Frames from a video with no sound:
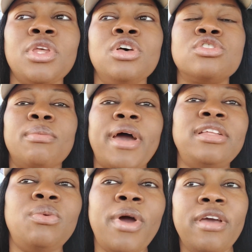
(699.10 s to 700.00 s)
So by
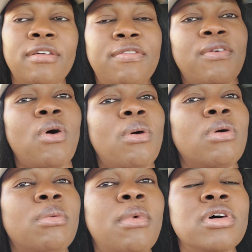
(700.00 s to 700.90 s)
the way, for
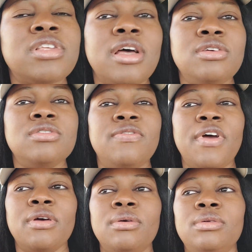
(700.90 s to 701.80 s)
Malta used
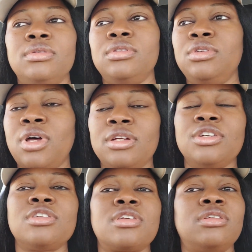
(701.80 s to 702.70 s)
vehicles, you can
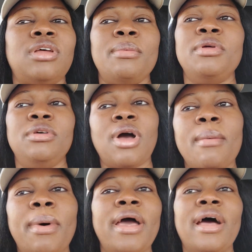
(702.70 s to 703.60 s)
you
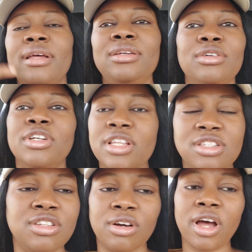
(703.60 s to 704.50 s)
can buy and you're
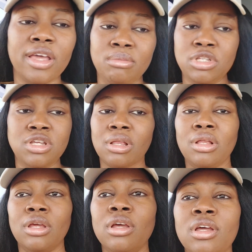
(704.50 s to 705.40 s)
getting your car
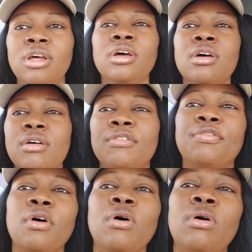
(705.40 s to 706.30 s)
immediately.
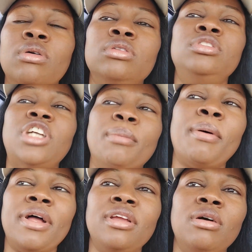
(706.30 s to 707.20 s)
For
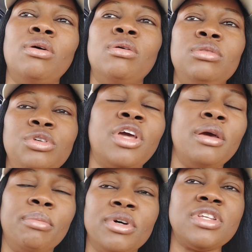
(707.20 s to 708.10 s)
Japan or UK
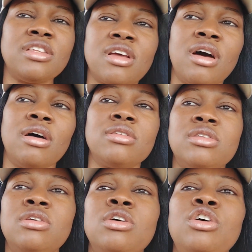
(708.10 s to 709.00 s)
imported
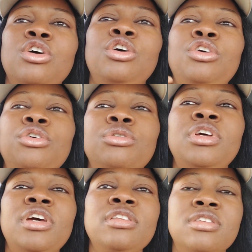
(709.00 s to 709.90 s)
cars, you
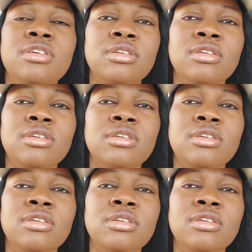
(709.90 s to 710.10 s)
need,